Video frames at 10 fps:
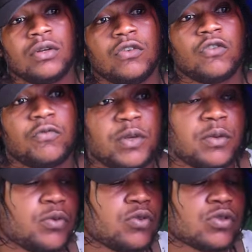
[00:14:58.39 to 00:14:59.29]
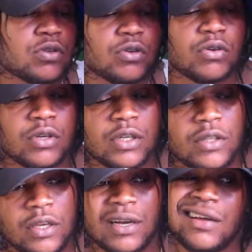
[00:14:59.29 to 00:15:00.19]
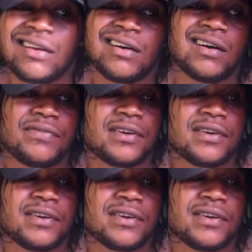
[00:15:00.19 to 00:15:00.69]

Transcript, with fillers: Enough people used to doubt the thing and laugh,